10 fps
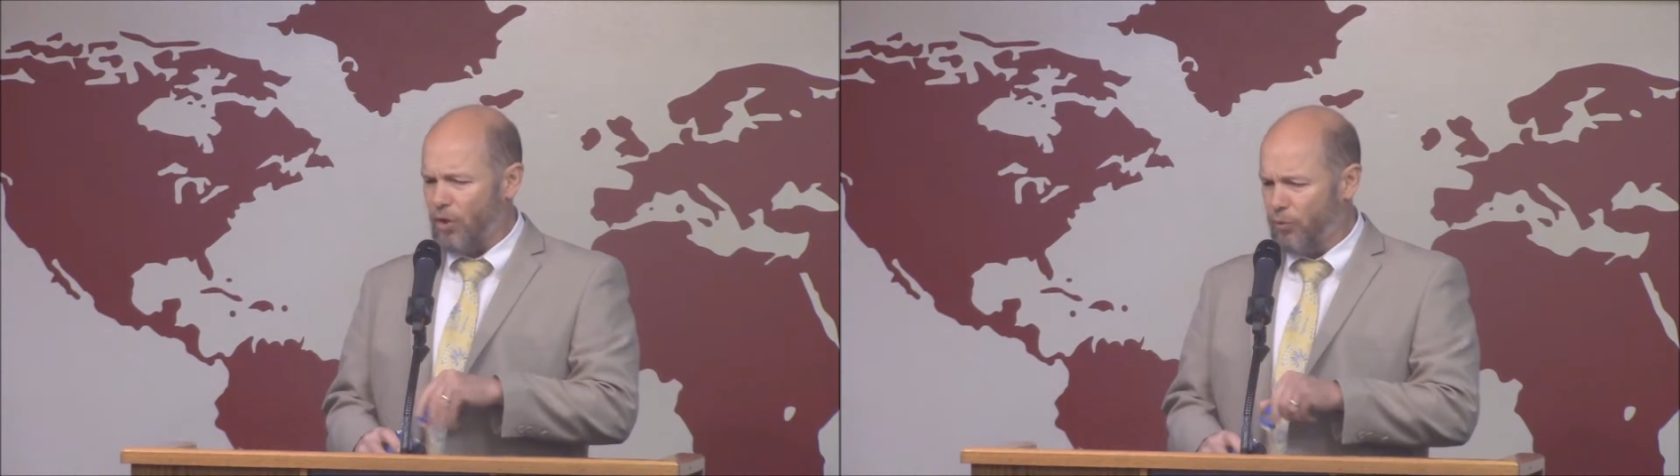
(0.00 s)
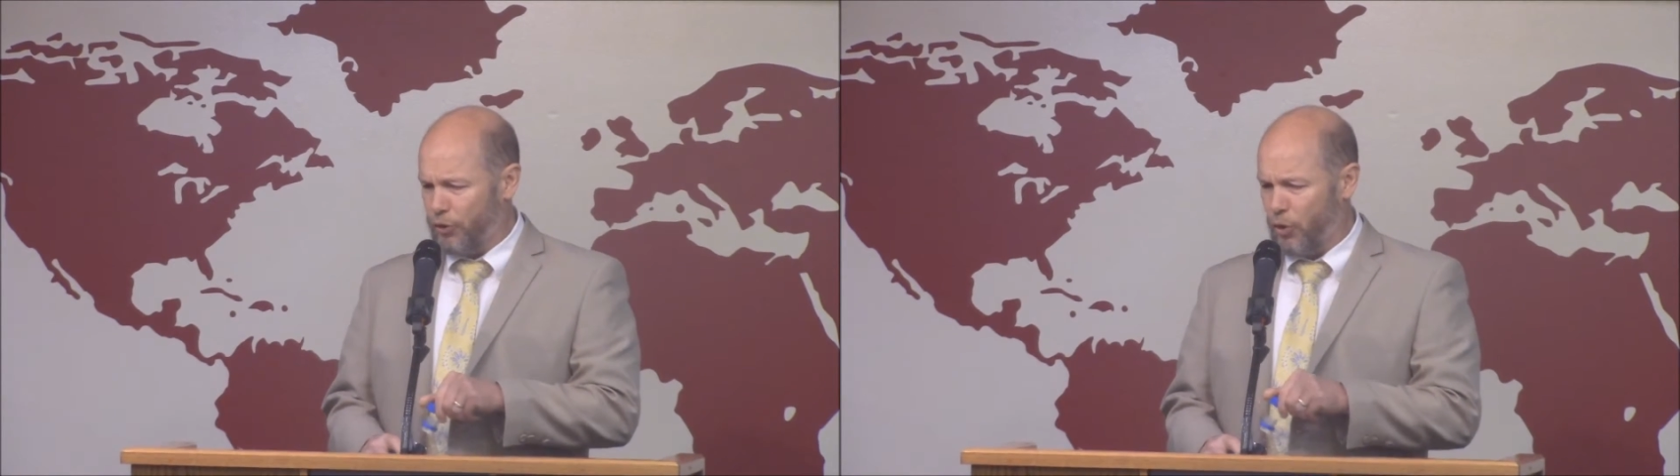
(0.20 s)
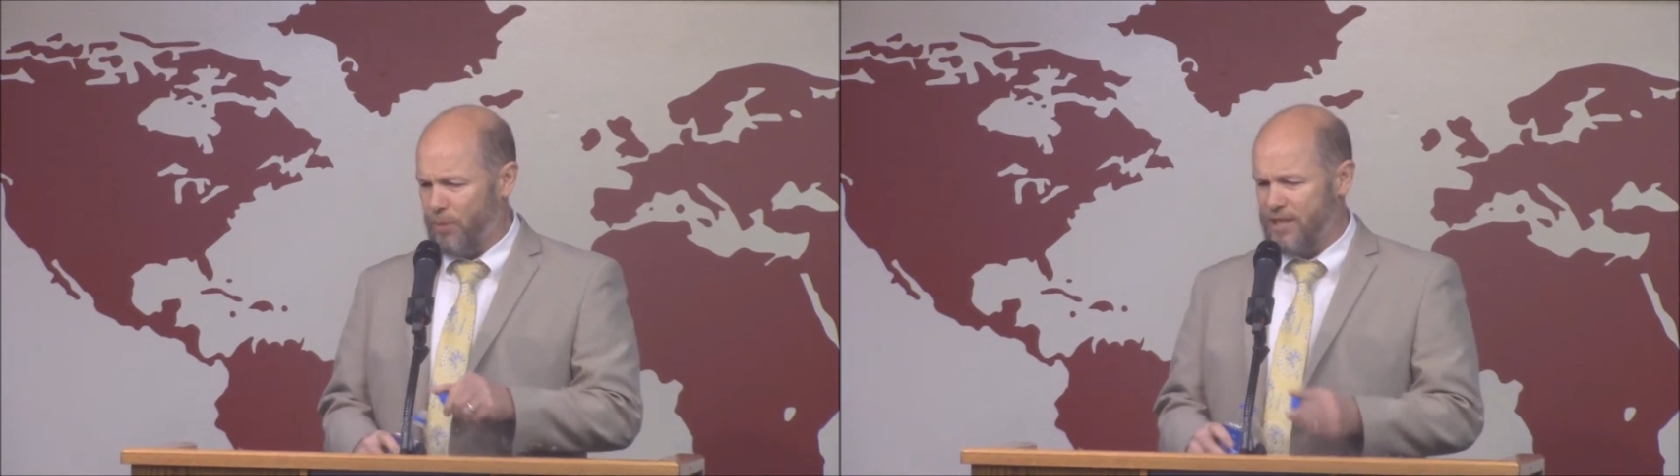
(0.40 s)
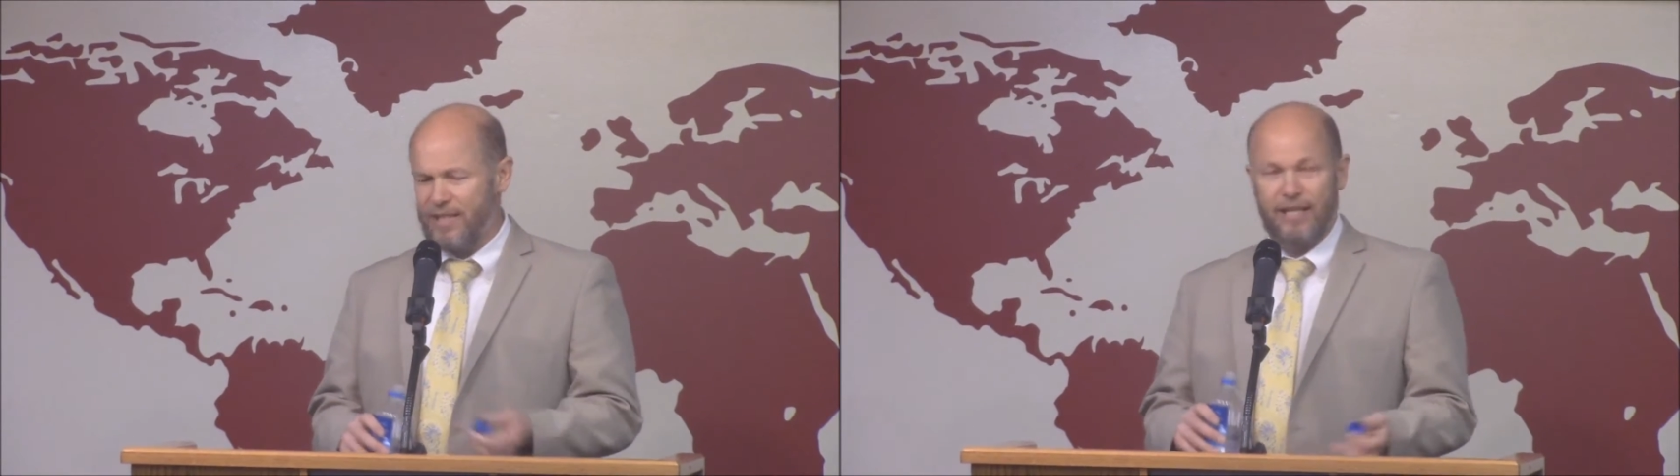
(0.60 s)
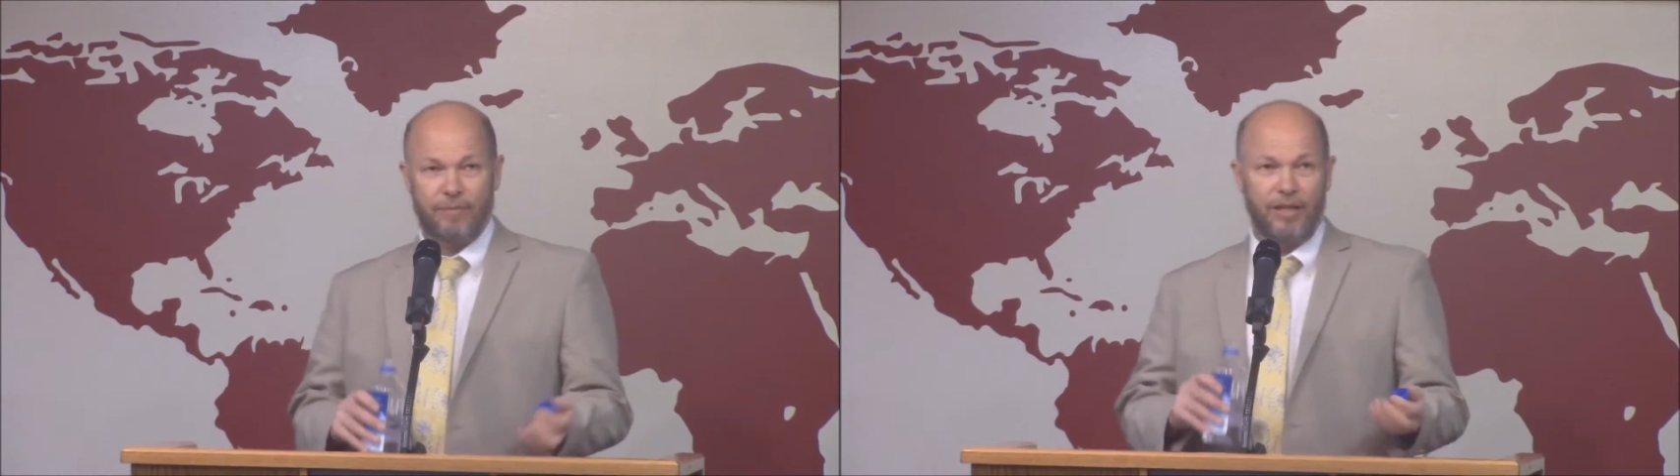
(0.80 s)
well,
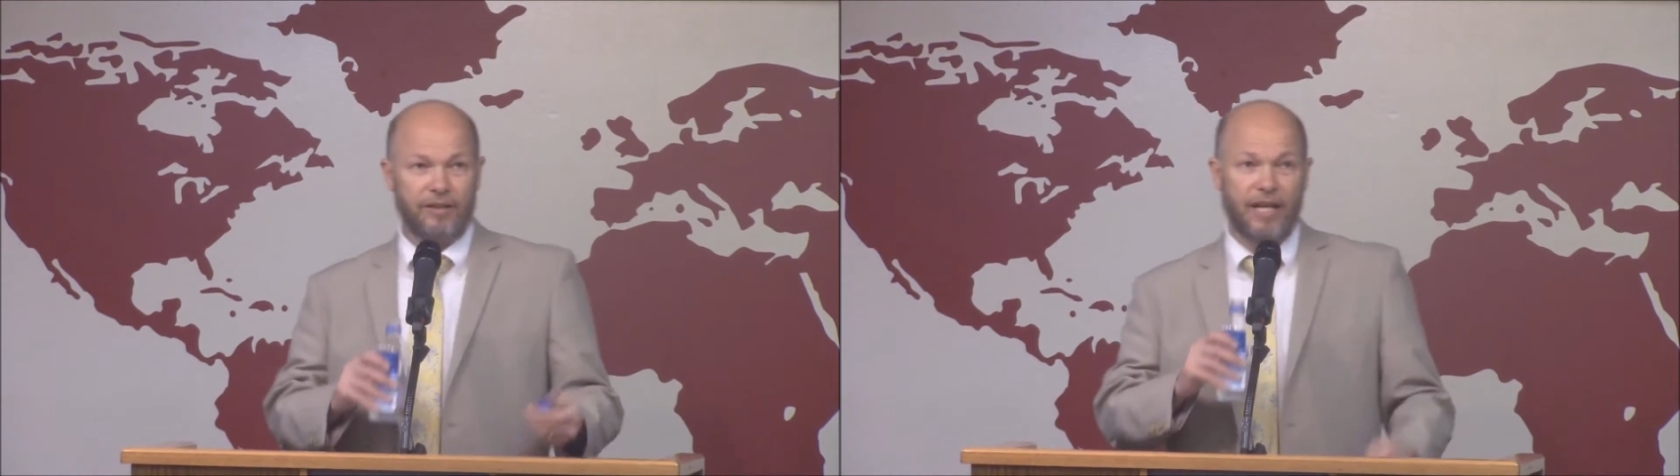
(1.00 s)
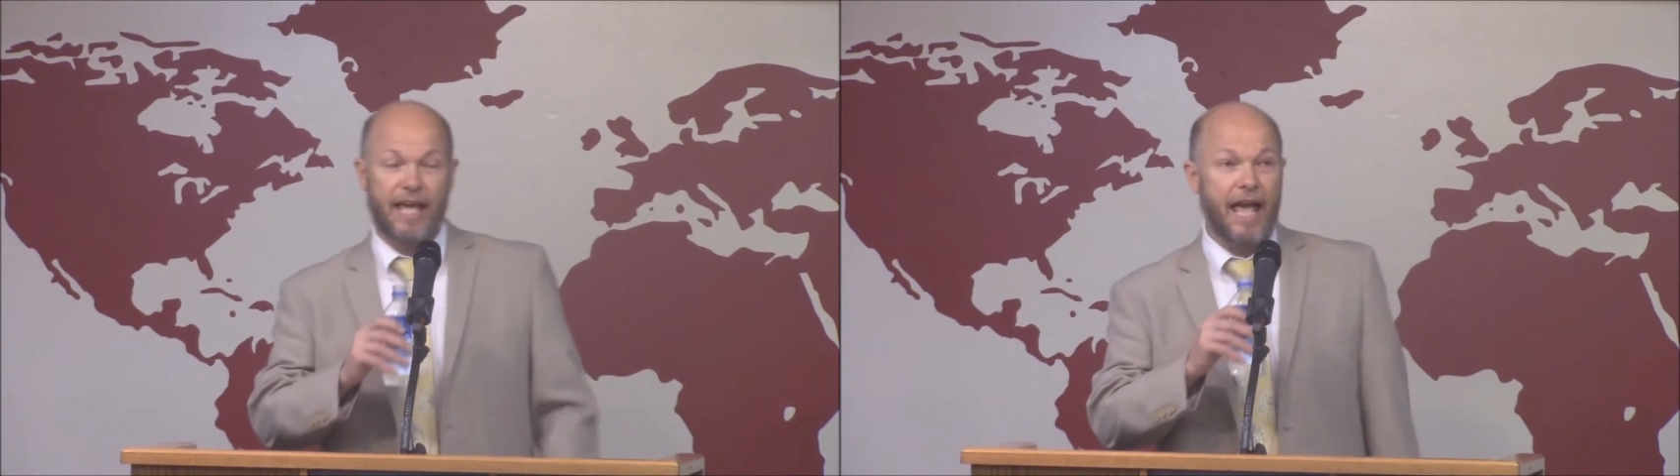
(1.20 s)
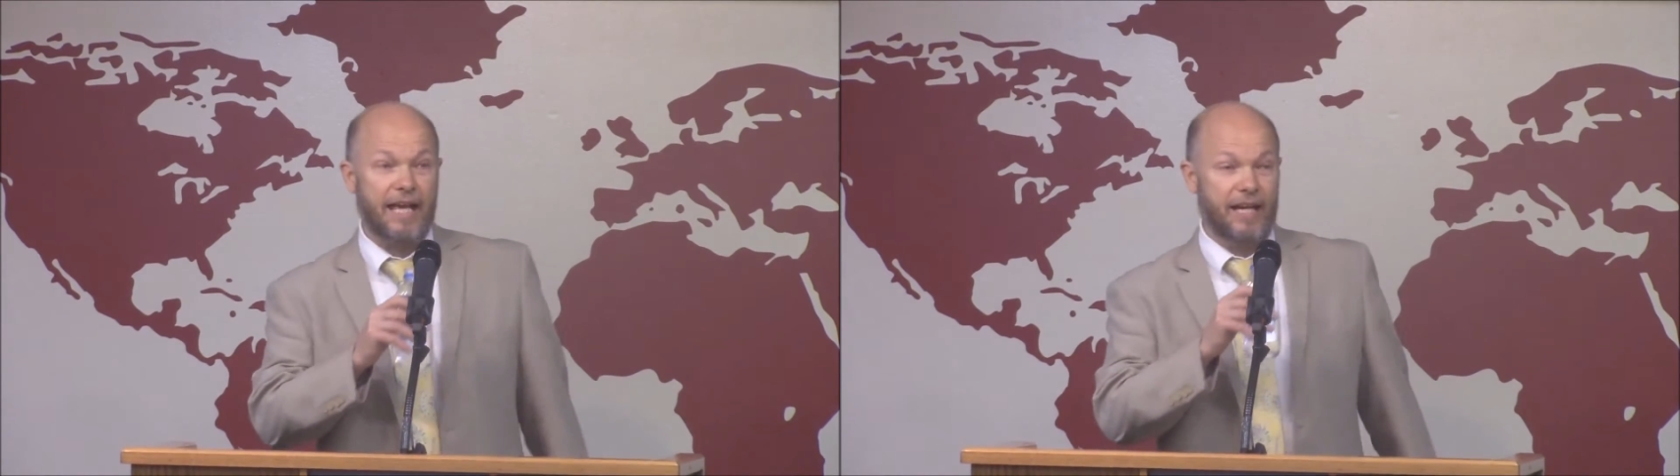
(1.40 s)
nobody's letting him in. They can't